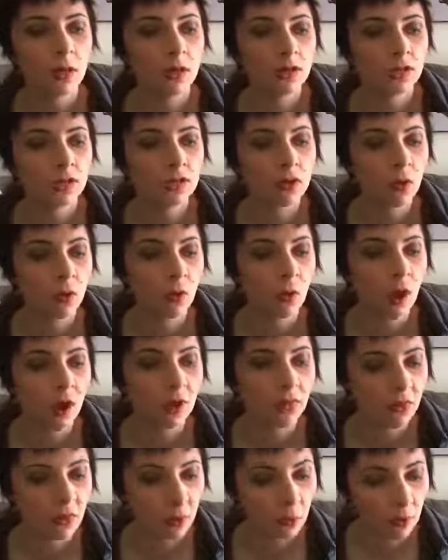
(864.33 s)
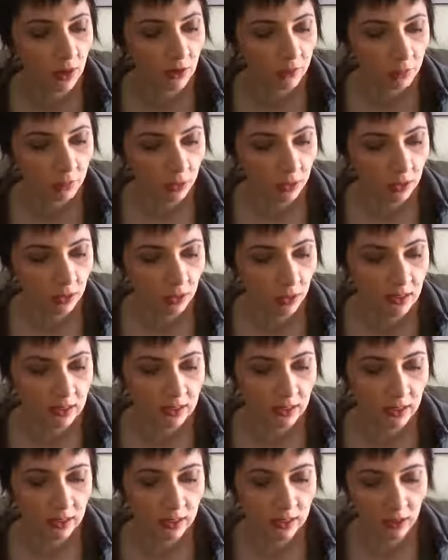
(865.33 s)
so I think we have to realize
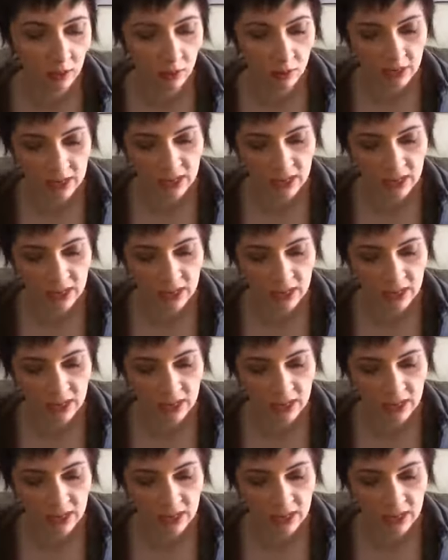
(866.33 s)
that, you know,